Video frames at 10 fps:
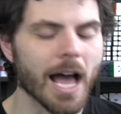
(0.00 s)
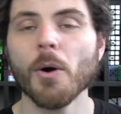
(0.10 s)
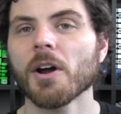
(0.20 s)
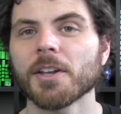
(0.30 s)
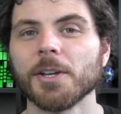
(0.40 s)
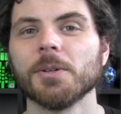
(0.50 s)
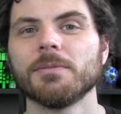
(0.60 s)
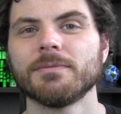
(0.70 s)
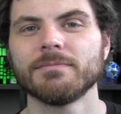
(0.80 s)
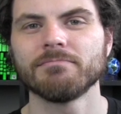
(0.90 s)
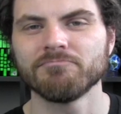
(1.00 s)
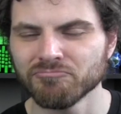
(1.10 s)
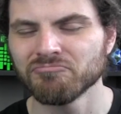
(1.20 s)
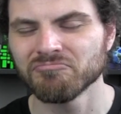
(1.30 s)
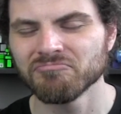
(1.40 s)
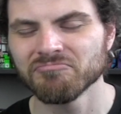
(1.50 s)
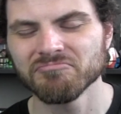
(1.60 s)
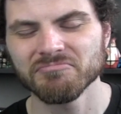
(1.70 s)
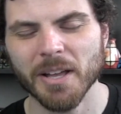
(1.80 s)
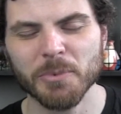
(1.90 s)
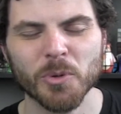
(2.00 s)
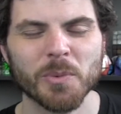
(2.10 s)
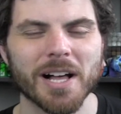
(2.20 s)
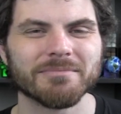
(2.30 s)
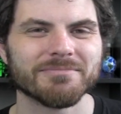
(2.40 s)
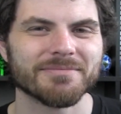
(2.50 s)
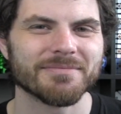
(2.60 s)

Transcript: how are you? I'm doing well.